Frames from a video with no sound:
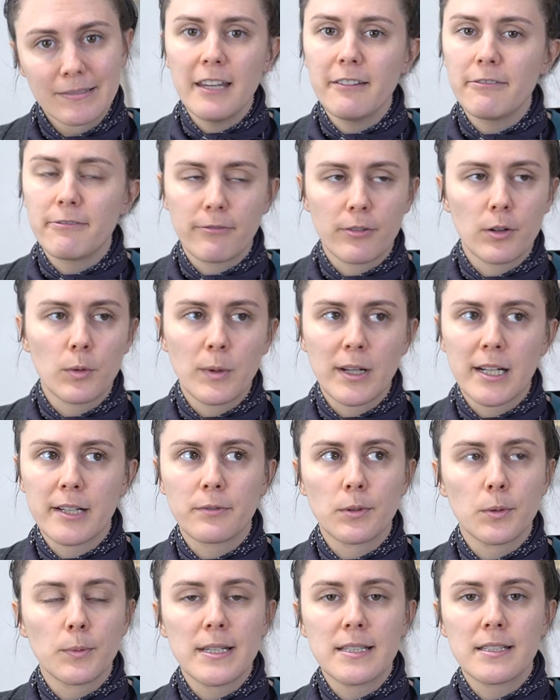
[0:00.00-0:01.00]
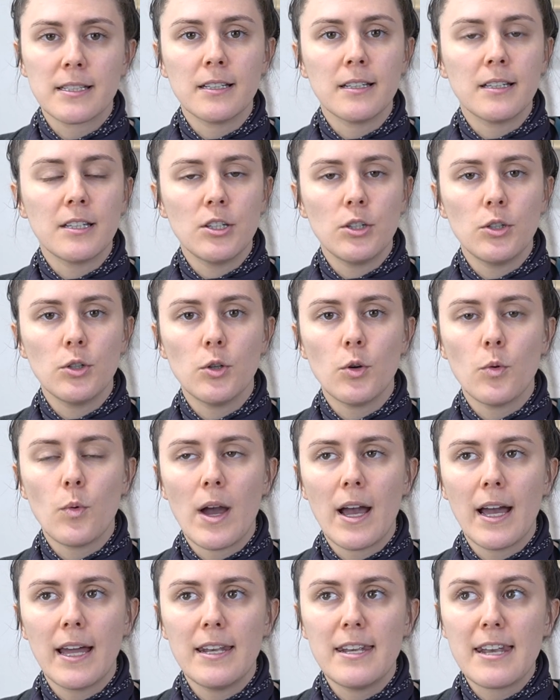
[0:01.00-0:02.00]
If for whatever reason
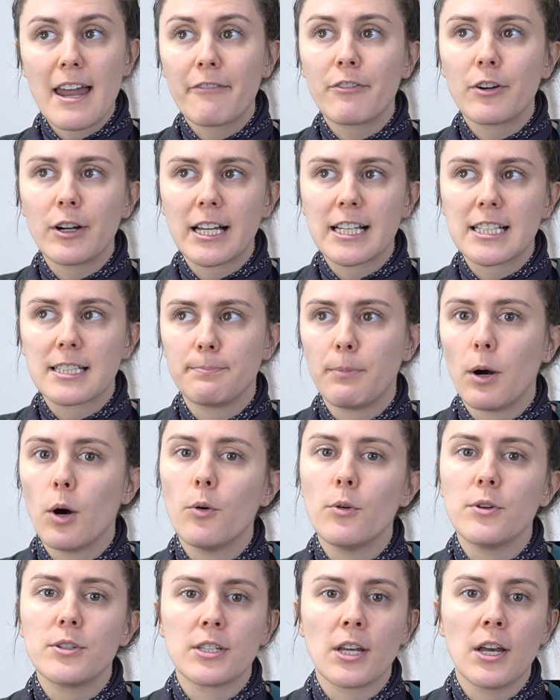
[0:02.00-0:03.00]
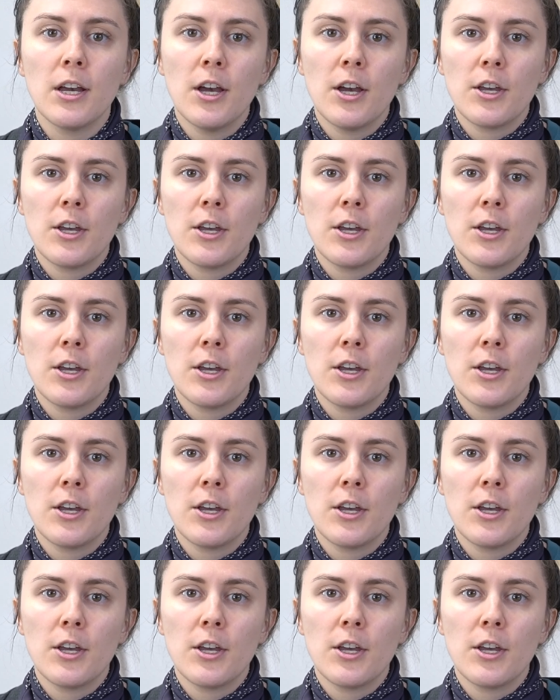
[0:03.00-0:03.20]
you never expose